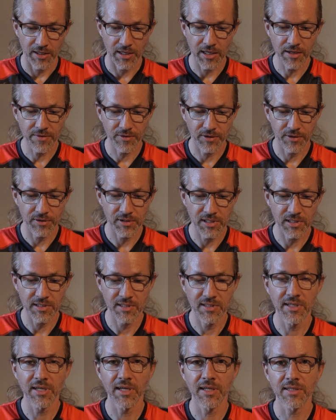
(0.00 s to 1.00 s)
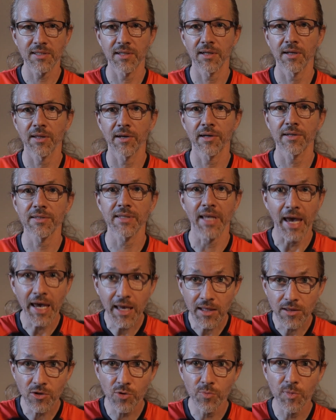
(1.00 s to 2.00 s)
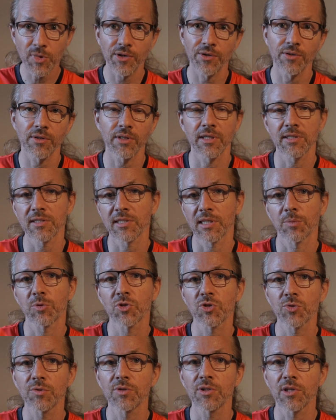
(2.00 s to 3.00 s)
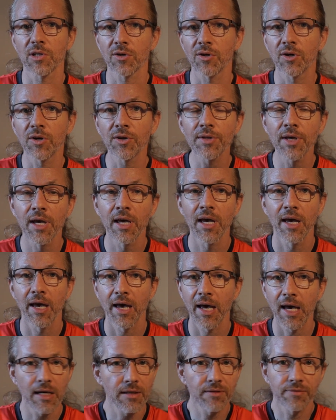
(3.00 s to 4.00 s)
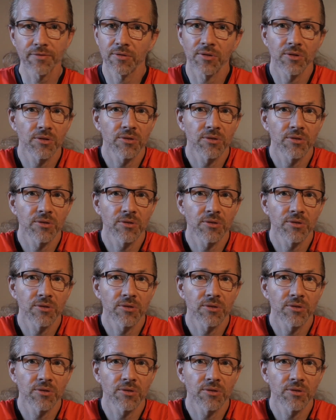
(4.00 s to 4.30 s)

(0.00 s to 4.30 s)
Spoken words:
even these DSLRs and the mirrorless I'm shooting on have